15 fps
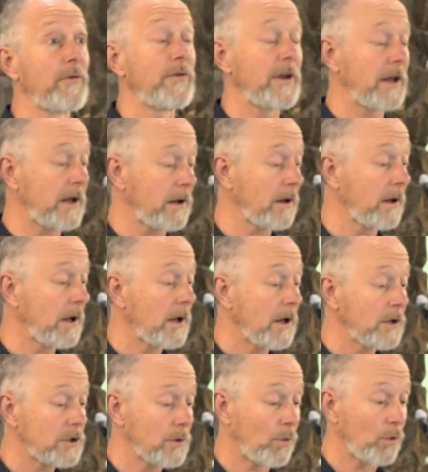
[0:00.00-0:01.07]
of year
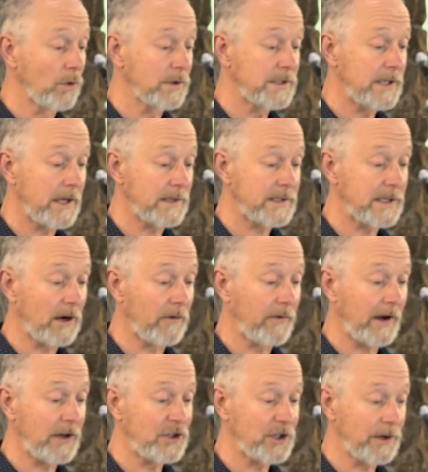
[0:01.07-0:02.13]
towards their
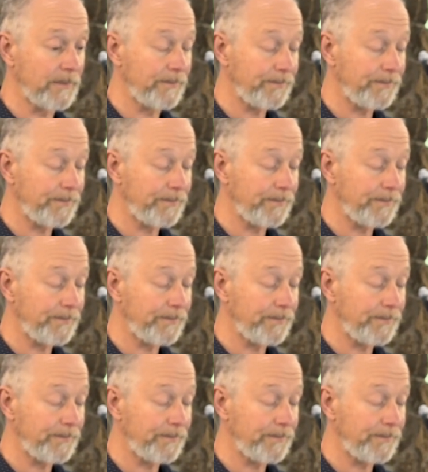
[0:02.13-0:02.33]
salvation.